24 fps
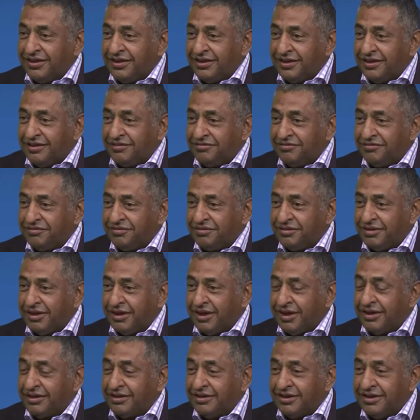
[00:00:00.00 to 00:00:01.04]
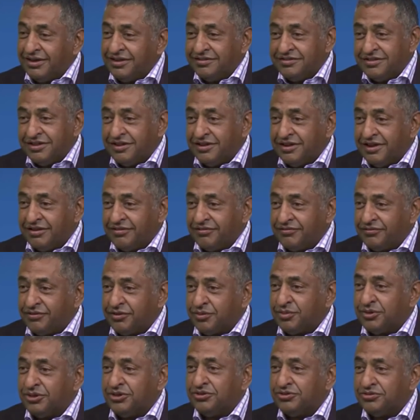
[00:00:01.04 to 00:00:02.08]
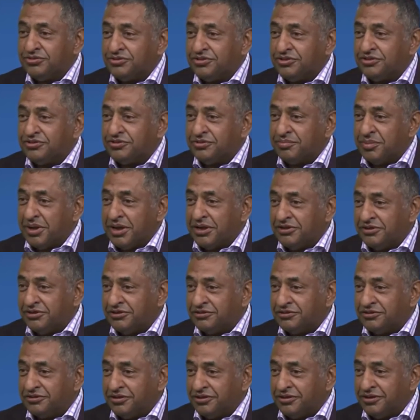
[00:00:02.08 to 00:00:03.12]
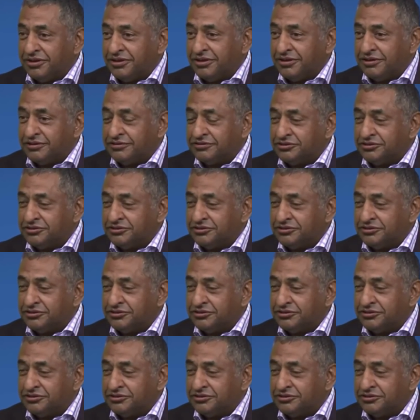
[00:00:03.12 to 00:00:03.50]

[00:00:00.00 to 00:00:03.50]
enough and easy enough to be used as a manual trolley.